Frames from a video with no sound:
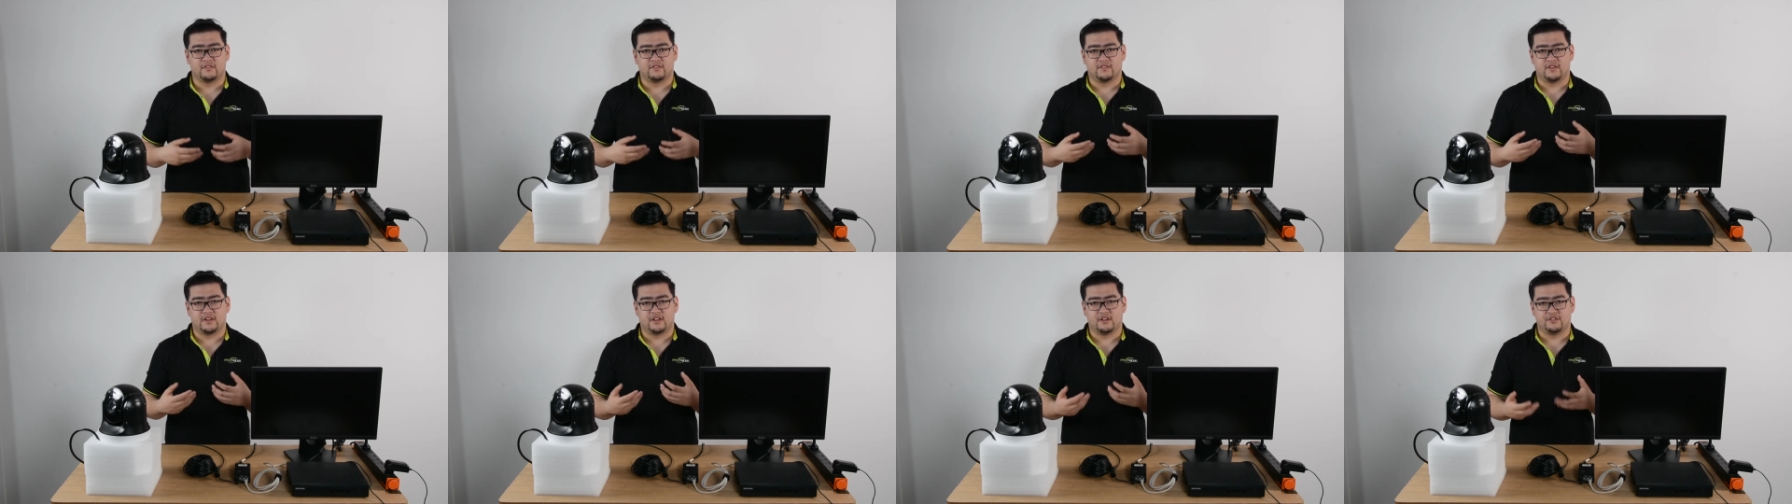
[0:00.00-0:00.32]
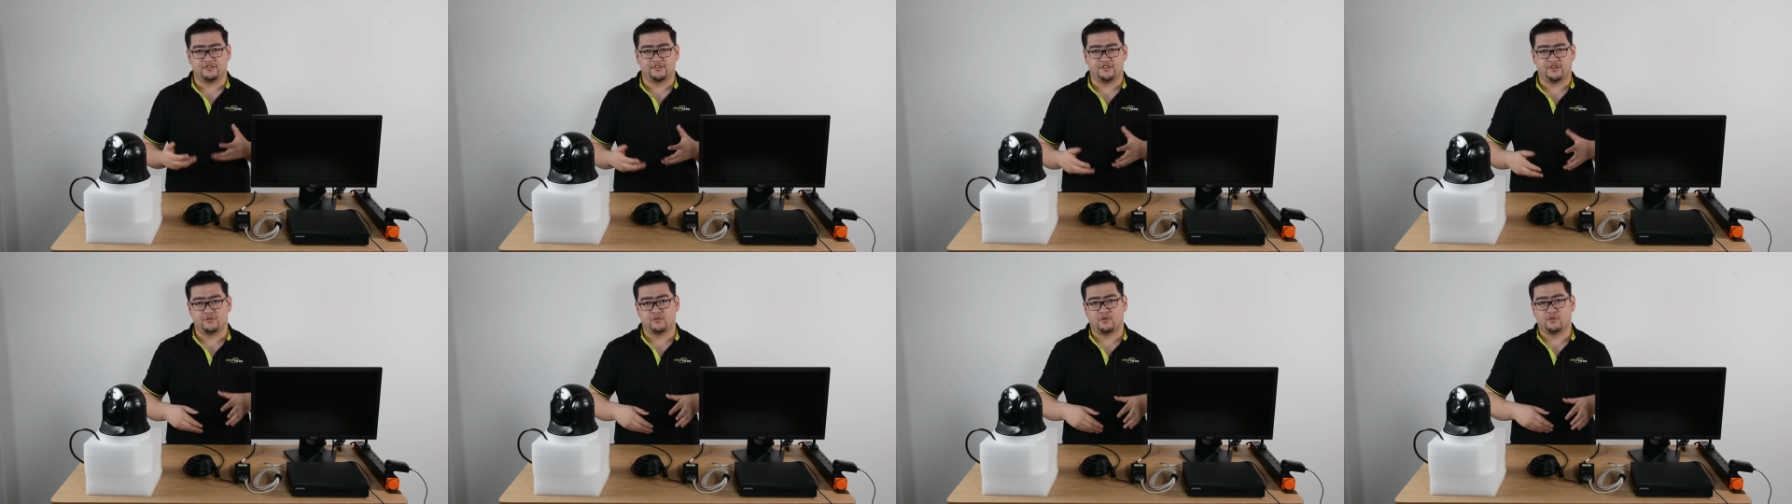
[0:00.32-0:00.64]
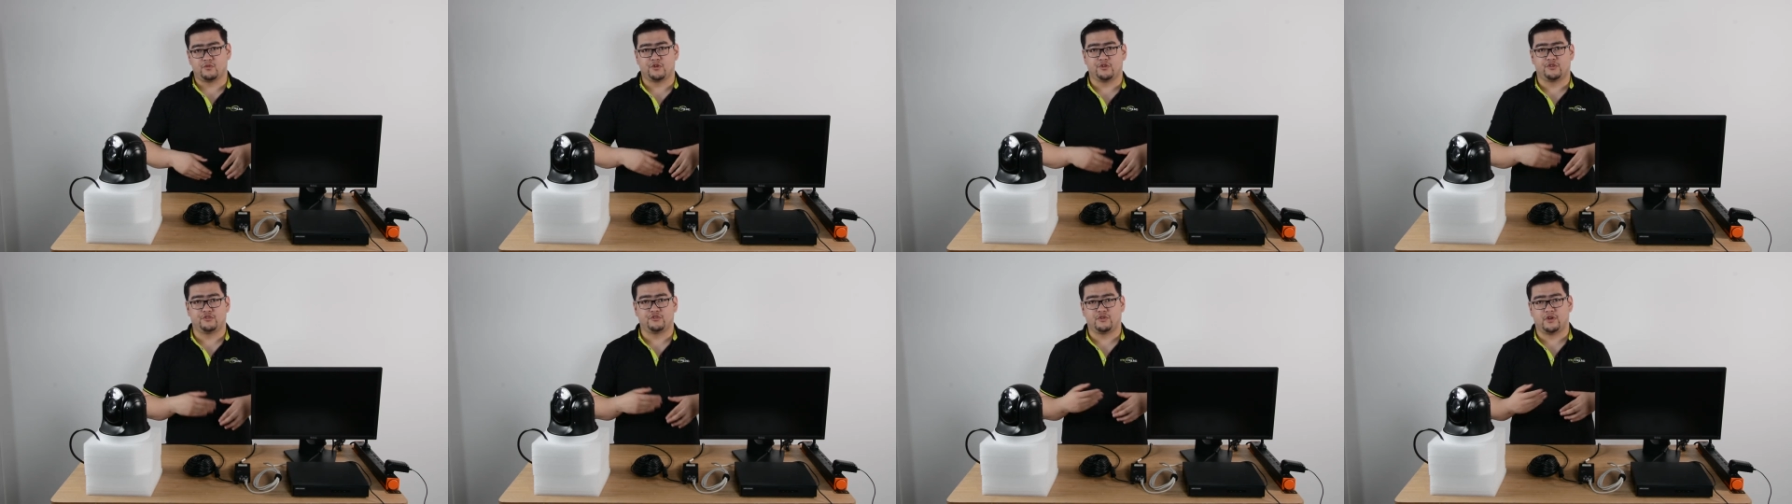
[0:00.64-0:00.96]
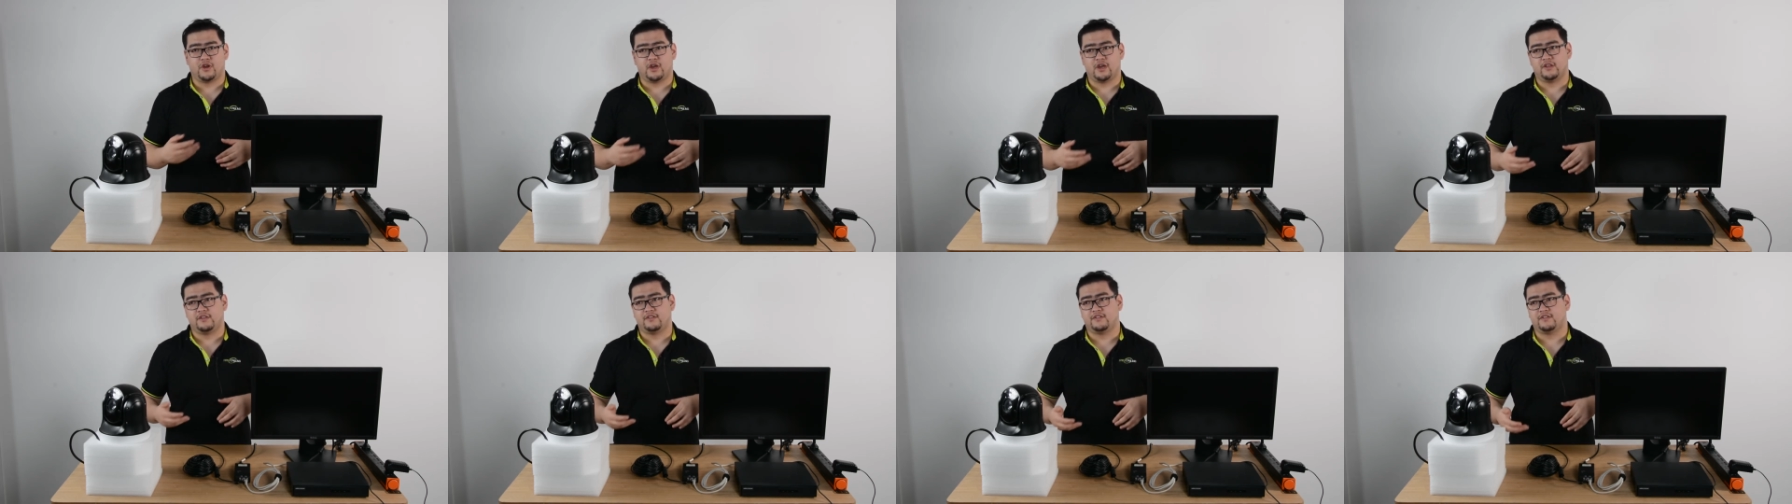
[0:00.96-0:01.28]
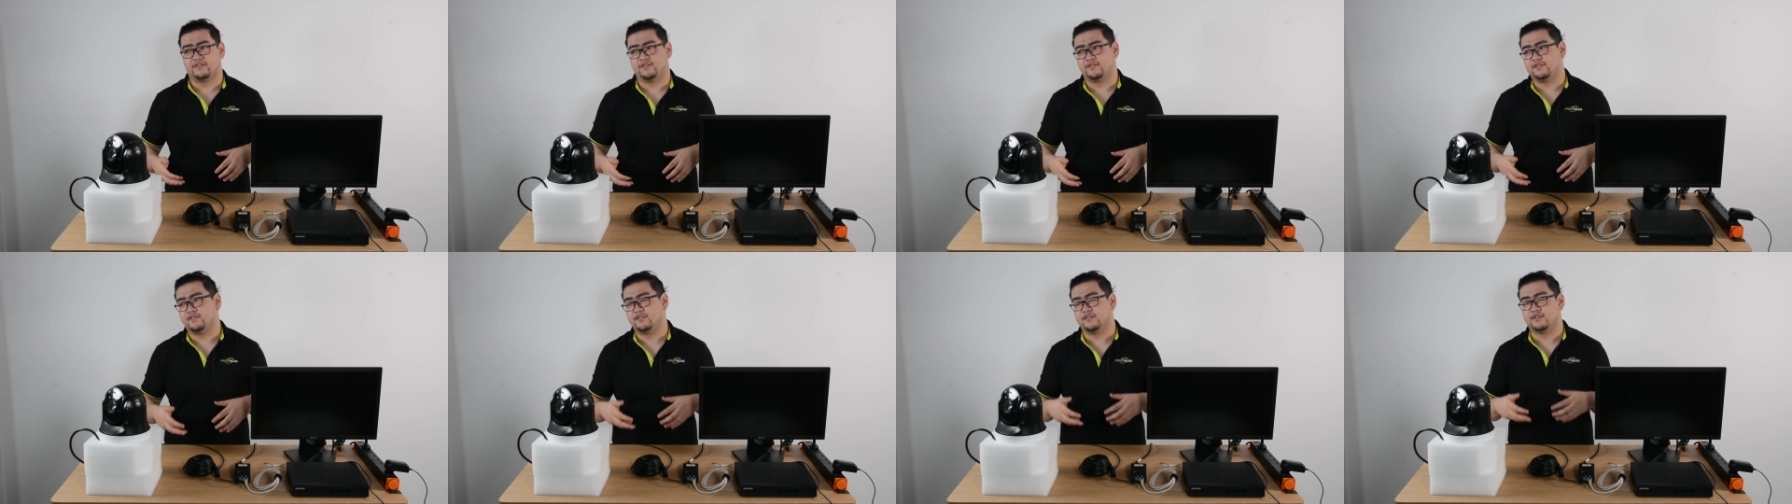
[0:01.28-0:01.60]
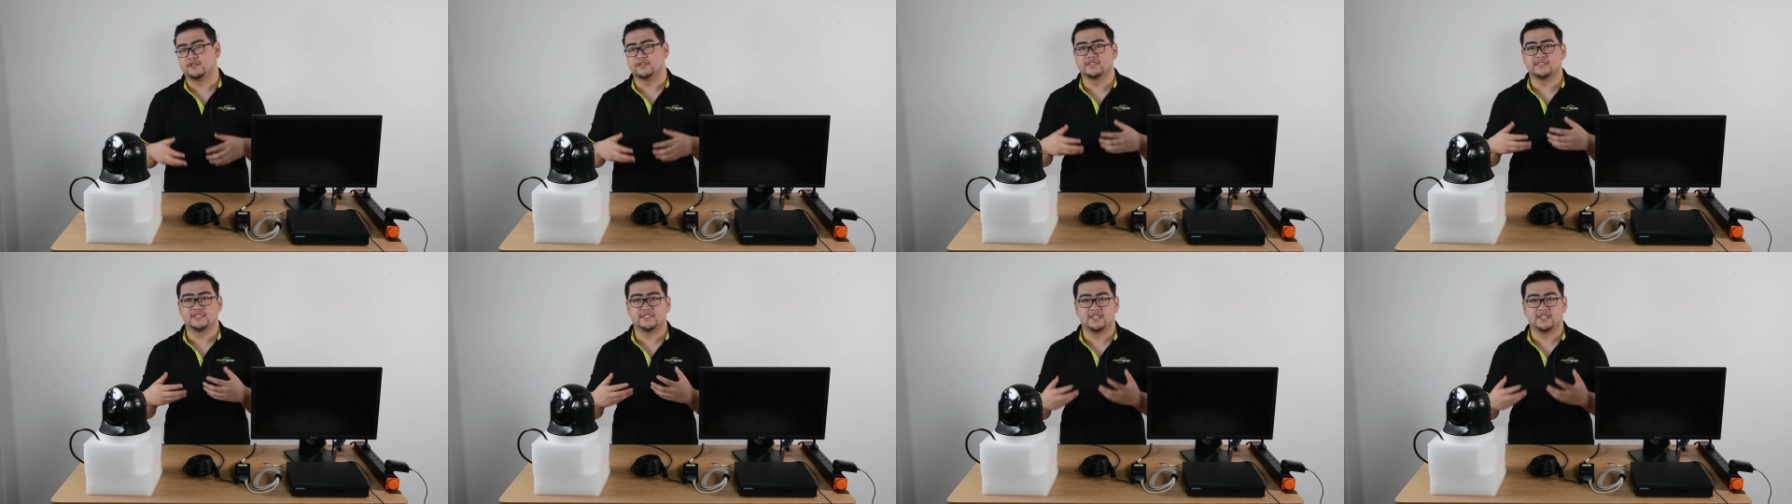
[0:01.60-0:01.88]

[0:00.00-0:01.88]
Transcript: of energy when we're trying to you know,